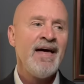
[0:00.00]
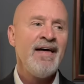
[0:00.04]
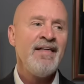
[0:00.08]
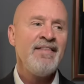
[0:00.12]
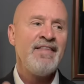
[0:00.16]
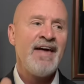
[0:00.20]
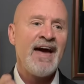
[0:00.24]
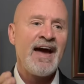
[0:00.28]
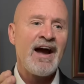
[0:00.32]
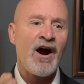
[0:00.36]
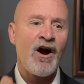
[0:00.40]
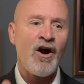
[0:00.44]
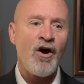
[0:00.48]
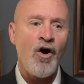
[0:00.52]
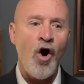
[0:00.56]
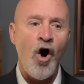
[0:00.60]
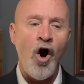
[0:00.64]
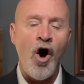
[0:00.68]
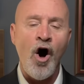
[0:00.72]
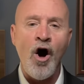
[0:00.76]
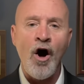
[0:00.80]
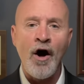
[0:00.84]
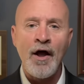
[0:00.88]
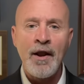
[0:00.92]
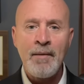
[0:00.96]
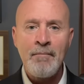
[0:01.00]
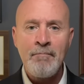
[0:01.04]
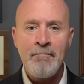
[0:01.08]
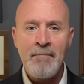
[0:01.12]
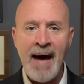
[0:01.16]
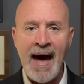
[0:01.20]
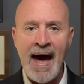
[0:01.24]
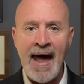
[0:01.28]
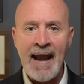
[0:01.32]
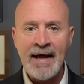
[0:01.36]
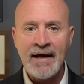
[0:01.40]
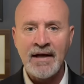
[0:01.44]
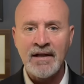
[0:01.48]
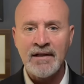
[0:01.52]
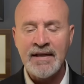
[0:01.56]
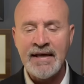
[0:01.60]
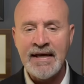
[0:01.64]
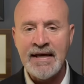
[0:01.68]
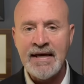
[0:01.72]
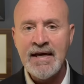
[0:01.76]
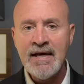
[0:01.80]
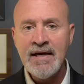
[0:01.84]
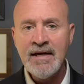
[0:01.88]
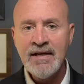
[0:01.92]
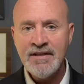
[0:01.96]
They are
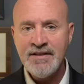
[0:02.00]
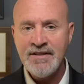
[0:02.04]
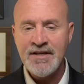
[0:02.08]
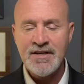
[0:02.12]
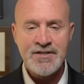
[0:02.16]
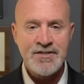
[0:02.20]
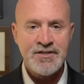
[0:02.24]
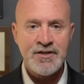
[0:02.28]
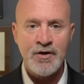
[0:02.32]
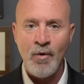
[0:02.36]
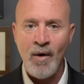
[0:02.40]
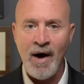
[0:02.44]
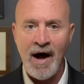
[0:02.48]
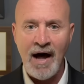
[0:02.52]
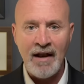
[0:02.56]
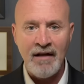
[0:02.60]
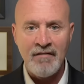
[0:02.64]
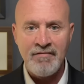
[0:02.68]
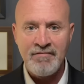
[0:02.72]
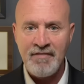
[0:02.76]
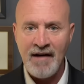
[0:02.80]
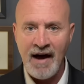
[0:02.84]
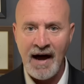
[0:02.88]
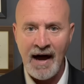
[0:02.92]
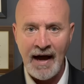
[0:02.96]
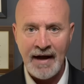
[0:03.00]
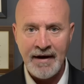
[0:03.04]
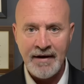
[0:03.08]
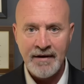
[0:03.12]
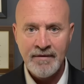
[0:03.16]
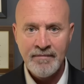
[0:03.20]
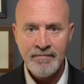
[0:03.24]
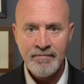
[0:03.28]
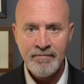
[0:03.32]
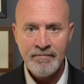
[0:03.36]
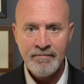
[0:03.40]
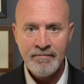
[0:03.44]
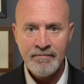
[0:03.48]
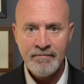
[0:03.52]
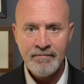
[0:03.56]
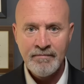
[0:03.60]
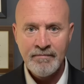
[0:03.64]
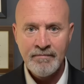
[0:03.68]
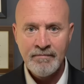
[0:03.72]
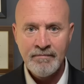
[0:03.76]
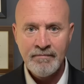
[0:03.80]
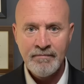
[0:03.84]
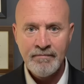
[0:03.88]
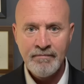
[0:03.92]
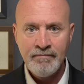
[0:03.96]
automatically disqualified.
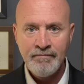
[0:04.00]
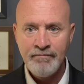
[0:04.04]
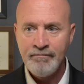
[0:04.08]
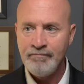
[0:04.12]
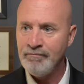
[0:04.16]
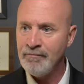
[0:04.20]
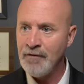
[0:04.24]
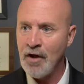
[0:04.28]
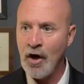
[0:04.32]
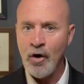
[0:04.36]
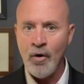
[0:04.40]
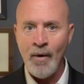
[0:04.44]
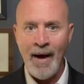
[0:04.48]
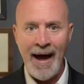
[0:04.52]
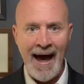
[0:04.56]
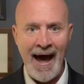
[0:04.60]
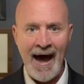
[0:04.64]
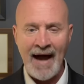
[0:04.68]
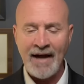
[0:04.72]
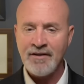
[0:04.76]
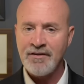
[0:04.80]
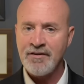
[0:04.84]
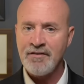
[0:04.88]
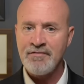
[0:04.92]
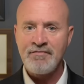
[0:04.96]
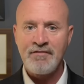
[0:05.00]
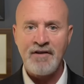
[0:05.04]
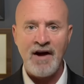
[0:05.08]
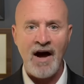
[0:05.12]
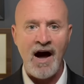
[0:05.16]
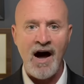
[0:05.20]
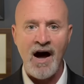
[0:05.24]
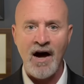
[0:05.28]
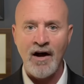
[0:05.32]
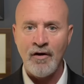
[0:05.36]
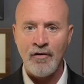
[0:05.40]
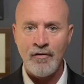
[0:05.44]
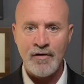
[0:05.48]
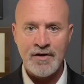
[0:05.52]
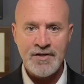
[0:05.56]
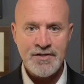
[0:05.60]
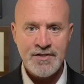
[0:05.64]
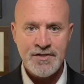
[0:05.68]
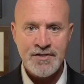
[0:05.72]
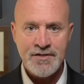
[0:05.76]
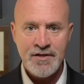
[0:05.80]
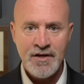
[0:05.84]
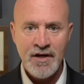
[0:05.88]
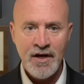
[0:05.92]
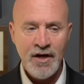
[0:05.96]
No act of
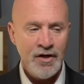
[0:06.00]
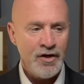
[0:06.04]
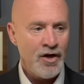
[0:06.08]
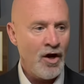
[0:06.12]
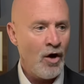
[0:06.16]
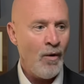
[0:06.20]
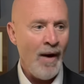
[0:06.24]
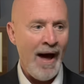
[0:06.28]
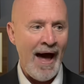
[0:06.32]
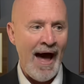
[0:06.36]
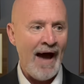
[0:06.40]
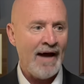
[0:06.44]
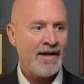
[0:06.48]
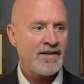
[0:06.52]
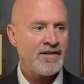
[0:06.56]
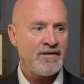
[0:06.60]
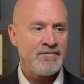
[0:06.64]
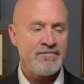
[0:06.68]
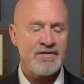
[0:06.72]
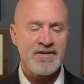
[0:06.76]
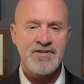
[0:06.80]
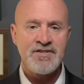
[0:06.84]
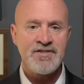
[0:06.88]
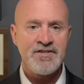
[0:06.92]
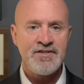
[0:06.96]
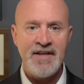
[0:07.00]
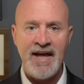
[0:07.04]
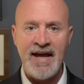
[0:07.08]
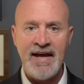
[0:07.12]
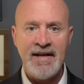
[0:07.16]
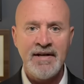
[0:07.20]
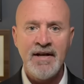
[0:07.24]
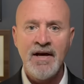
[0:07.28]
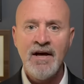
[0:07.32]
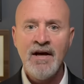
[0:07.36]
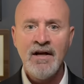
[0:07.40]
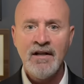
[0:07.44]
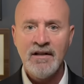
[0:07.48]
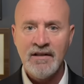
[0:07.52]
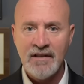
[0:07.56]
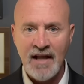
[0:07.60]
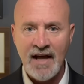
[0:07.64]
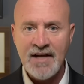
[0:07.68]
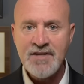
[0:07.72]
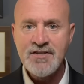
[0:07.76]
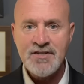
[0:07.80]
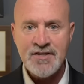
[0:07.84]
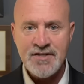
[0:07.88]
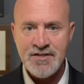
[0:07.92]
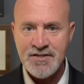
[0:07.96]
Congress, no act of a state
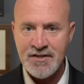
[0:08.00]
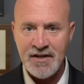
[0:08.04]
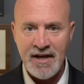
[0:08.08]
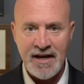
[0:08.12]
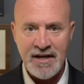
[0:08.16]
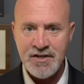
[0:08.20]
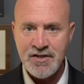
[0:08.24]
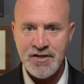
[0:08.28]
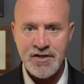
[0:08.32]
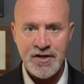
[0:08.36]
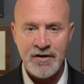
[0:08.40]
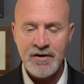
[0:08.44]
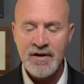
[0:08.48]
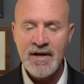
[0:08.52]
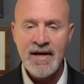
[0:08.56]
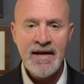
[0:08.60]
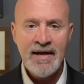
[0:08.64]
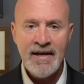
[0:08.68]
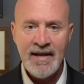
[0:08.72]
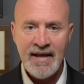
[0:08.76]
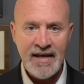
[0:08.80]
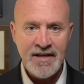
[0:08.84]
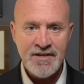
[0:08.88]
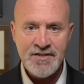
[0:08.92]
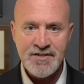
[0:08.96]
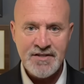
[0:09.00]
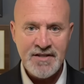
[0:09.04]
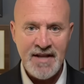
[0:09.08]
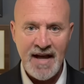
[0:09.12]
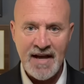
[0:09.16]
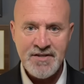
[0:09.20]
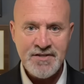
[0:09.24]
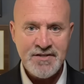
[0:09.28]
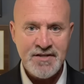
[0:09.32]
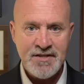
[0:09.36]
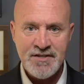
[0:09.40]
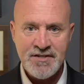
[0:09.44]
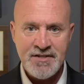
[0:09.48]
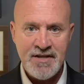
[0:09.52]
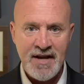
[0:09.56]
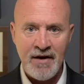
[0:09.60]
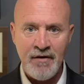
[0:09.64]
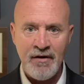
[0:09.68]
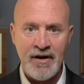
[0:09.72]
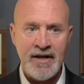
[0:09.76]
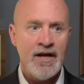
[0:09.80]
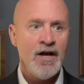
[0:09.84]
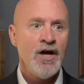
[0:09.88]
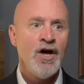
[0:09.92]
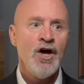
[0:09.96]
legislature is
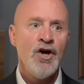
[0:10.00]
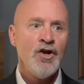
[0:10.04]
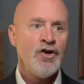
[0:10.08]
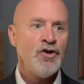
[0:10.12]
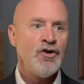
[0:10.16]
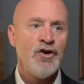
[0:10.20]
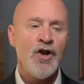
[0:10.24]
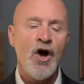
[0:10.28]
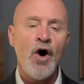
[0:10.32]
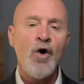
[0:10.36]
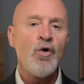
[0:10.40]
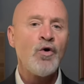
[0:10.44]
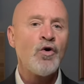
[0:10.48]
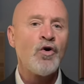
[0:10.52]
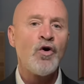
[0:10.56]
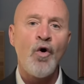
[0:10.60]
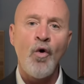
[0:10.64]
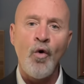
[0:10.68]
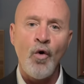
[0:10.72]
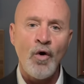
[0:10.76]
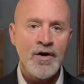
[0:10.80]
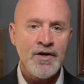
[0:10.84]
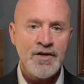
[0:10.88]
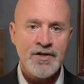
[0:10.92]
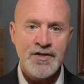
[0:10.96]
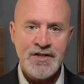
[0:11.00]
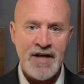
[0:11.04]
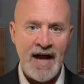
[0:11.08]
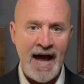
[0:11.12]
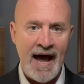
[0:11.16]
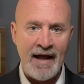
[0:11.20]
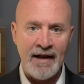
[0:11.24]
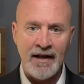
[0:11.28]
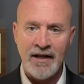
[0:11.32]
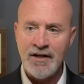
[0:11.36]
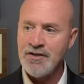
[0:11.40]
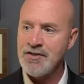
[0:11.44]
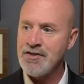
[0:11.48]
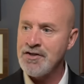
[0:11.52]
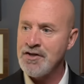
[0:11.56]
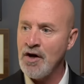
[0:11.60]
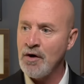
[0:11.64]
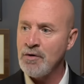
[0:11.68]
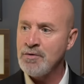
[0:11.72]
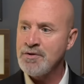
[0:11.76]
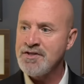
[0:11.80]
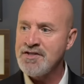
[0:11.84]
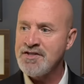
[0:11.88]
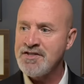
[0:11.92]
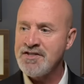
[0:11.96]
necessary. No court challenge, no
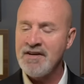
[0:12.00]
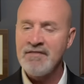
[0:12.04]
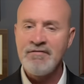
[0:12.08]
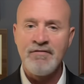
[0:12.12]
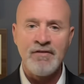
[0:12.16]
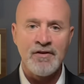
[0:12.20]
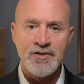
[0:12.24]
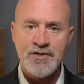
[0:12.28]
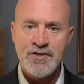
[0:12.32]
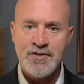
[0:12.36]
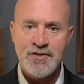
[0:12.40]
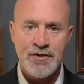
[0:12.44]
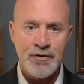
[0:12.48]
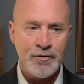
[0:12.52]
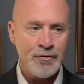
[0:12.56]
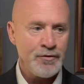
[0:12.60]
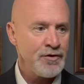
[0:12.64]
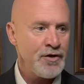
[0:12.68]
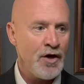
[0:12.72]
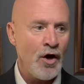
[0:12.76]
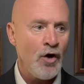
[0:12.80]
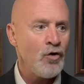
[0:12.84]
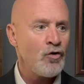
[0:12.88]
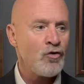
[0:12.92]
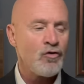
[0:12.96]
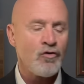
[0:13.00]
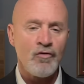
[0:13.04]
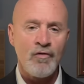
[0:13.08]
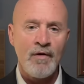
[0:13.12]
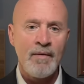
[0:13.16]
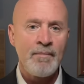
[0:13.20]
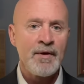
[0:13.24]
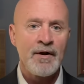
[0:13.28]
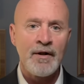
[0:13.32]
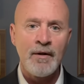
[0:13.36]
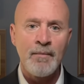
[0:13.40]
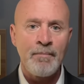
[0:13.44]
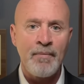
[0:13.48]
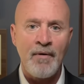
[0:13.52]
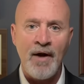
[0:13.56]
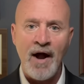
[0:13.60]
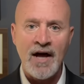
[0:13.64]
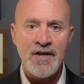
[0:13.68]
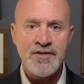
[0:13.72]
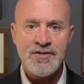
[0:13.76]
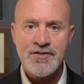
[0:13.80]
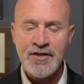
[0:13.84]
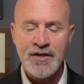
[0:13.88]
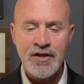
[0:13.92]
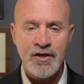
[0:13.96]
civil suit, no criminal
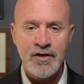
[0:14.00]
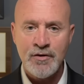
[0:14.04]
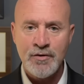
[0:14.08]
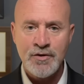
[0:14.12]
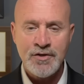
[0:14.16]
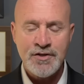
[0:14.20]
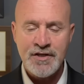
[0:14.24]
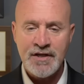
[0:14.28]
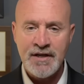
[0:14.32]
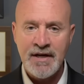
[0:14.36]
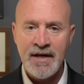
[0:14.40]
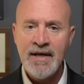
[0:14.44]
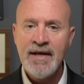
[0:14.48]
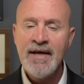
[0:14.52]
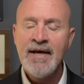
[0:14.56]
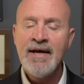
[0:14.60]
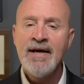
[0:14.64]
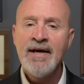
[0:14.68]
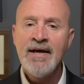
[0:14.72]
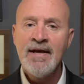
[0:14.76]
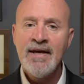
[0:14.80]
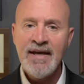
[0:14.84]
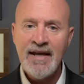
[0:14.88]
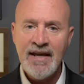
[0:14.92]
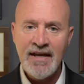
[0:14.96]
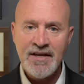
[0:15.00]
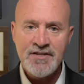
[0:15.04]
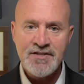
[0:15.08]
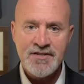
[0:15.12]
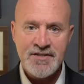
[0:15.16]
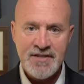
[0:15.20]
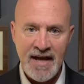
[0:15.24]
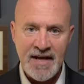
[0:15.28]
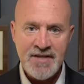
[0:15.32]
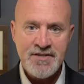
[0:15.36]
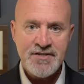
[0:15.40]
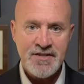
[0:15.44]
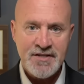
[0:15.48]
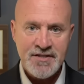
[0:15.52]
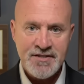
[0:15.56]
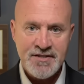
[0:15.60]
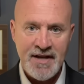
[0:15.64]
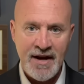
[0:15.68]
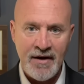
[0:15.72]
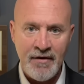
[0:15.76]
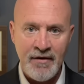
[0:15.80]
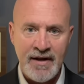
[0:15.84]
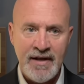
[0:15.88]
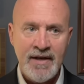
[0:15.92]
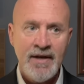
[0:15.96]
prosecution is
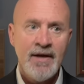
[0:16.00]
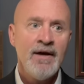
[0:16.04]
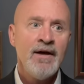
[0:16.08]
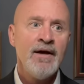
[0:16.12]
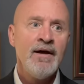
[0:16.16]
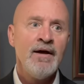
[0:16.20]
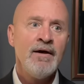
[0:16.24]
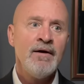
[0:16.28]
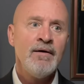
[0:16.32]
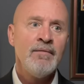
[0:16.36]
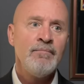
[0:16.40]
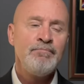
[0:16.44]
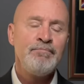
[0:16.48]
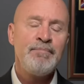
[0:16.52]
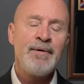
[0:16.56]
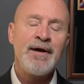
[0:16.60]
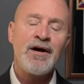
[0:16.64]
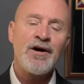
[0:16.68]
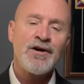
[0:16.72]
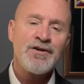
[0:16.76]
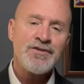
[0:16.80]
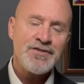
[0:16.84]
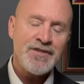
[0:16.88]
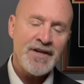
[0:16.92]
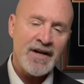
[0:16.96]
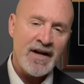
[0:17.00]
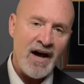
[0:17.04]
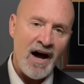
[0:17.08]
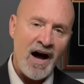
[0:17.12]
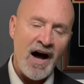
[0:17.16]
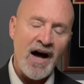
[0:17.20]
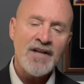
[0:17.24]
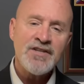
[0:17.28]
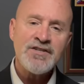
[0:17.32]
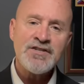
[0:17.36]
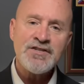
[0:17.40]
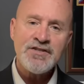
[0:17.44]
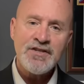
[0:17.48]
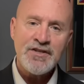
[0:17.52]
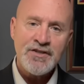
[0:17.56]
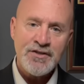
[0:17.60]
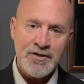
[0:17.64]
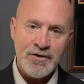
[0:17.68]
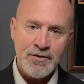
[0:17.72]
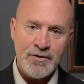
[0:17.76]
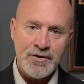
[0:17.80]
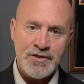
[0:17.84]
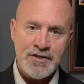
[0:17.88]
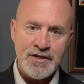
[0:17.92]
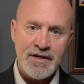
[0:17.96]
necessary because the
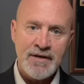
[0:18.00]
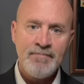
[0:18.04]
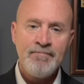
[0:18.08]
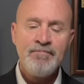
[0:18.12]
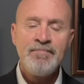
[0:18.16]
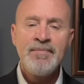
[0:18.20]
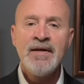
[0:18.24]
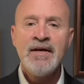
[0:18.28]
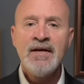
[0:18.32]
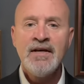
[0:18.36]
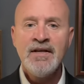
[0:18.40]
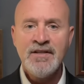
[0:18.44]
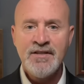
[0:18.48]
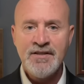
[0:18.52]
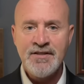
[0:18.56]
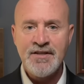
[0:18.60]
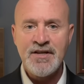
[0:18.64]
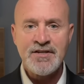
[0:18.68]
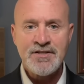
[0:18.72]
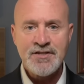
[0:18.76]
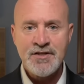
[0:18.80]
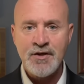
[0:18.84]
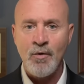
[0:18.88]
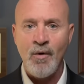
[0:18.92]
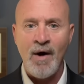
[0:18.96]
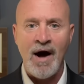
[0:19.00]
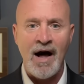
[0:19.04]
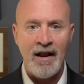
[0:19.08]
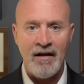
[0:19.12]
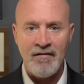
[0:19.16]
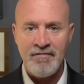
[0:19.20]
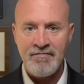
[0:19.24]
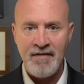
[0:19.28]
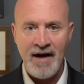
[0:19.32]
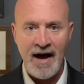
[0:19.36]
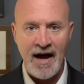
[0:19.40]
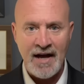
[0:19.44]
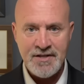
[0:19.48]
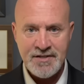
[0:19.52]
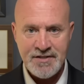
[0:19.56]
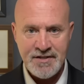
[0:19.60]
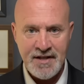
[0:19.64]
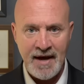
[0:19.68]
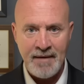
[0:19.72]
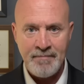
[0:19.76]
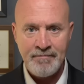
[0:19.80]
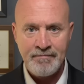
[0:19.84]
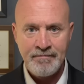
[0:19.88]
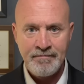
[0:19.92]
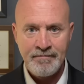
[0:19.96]
Constitution disqualifies them.